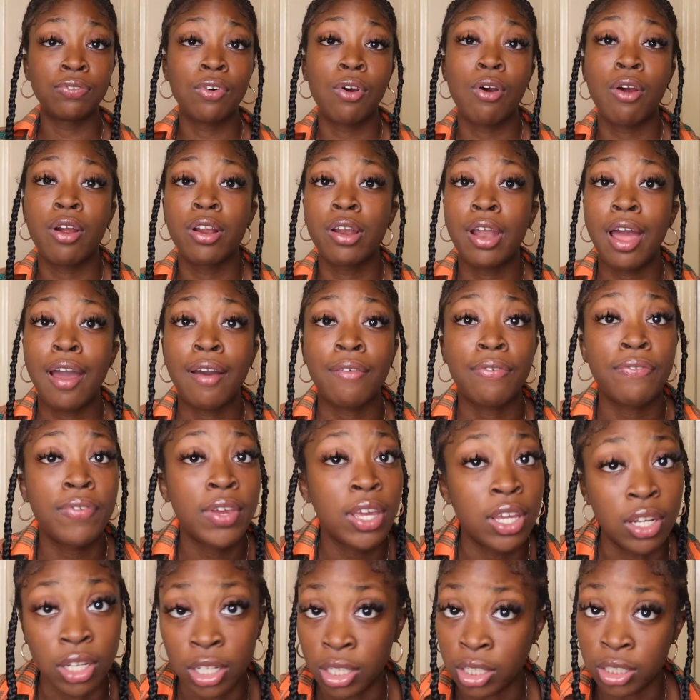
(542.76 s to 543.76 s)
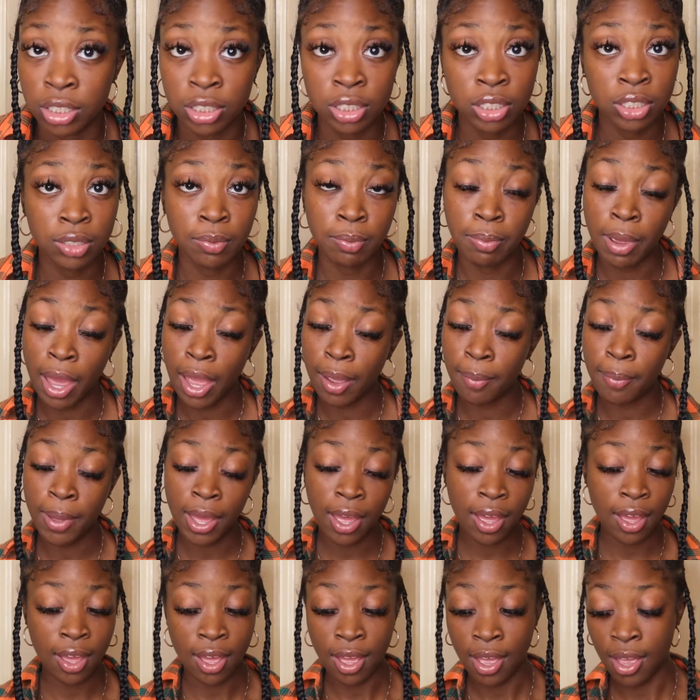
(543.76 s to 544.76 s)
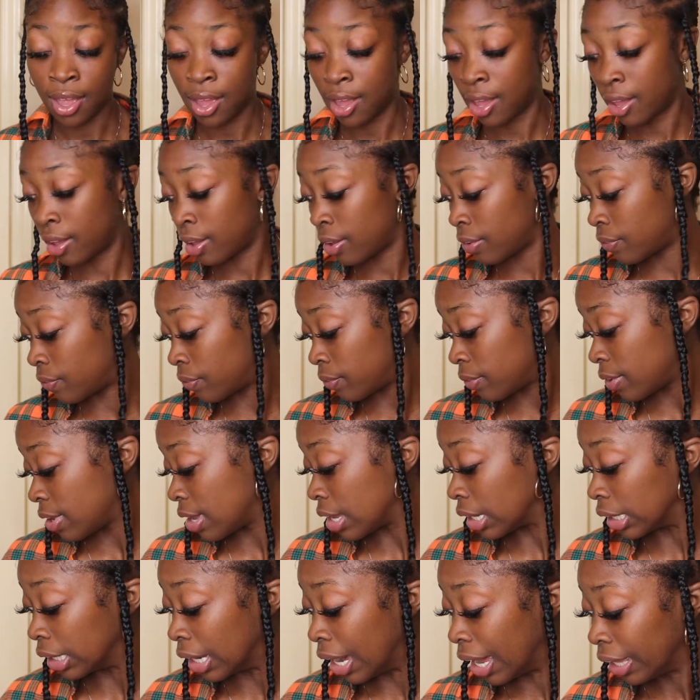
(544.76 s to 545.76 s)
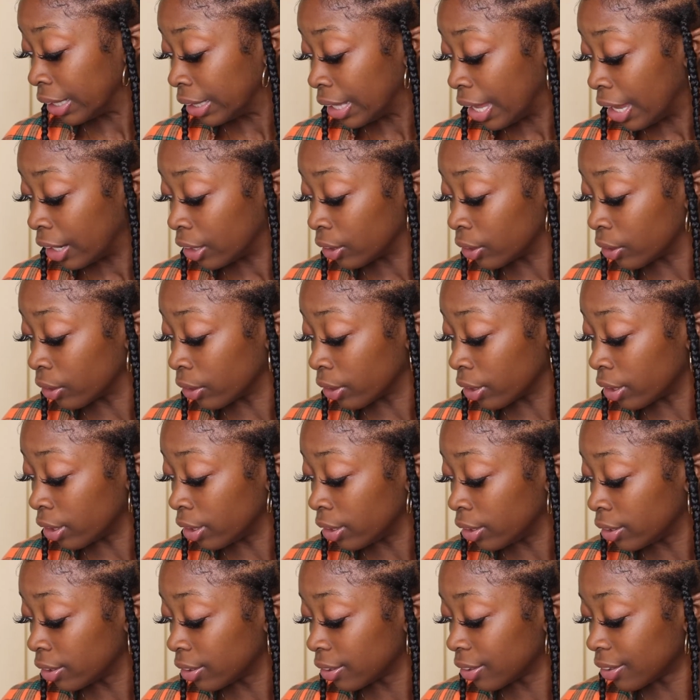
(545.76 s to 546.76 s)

far and not finish. Baby. Got that degree.